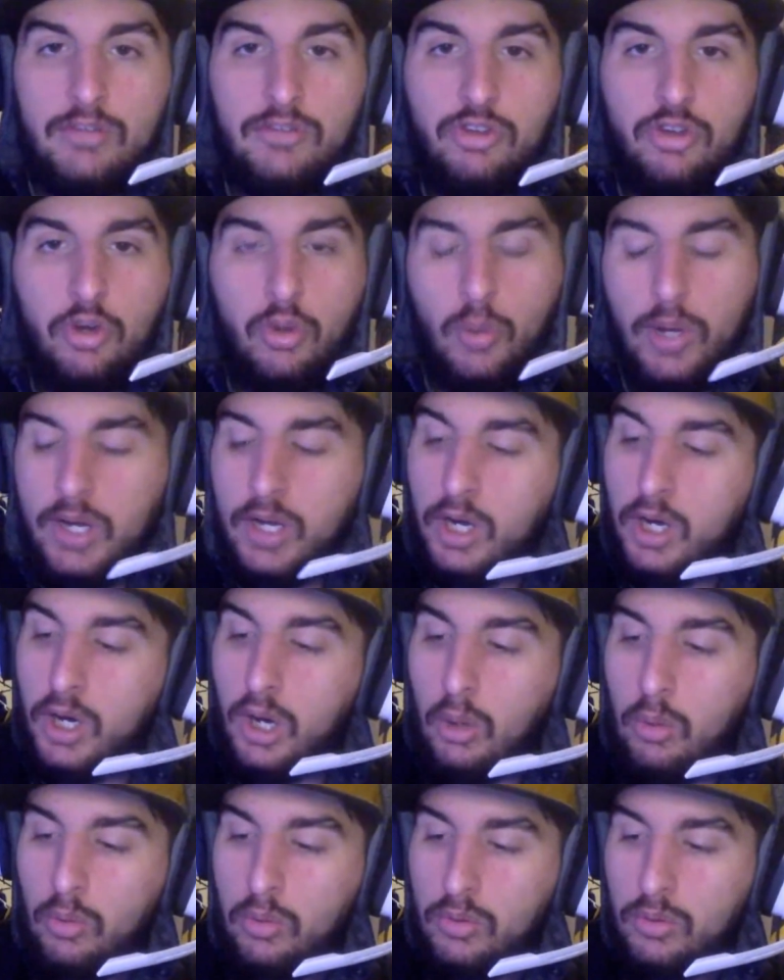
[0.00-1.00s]

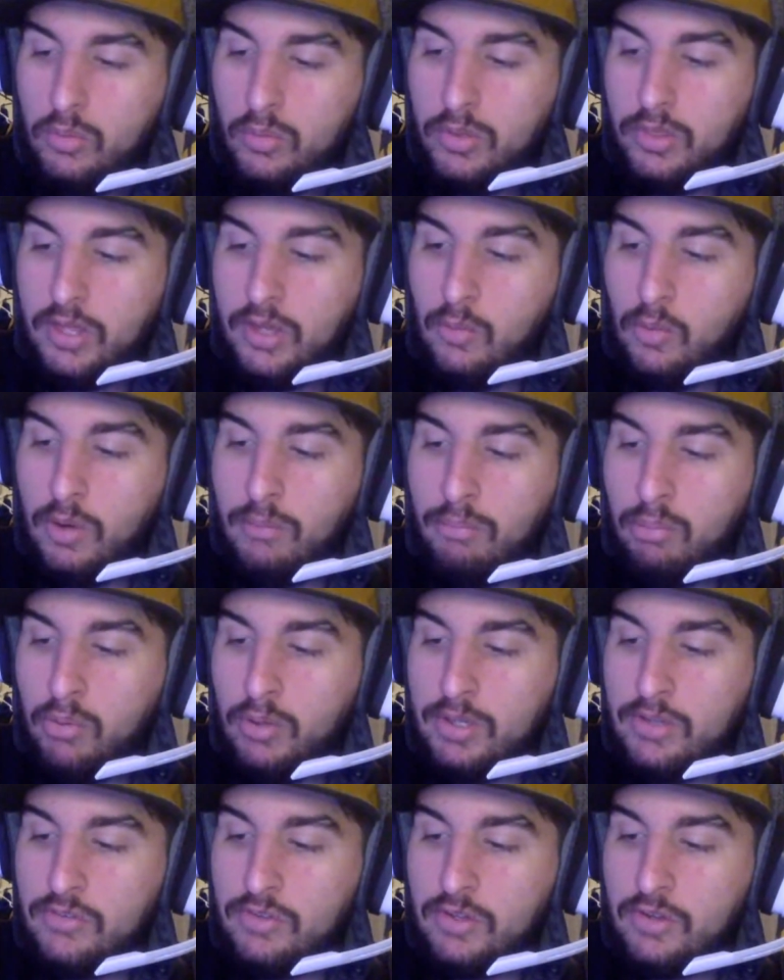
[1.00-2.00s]
2-0 with a
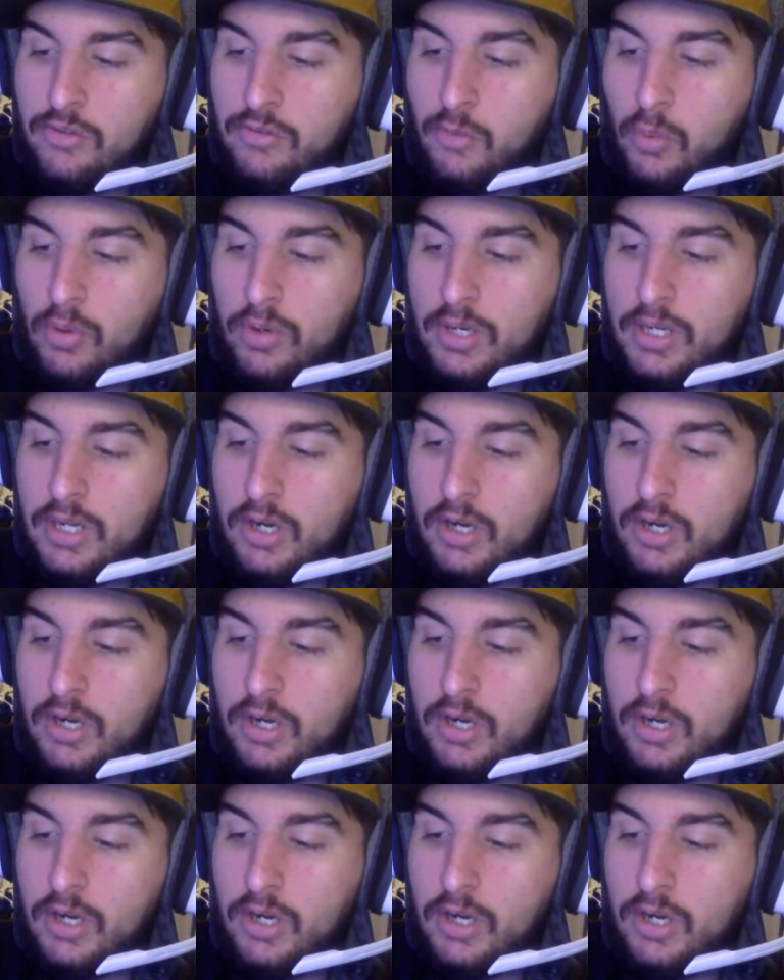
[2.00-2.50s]
1.64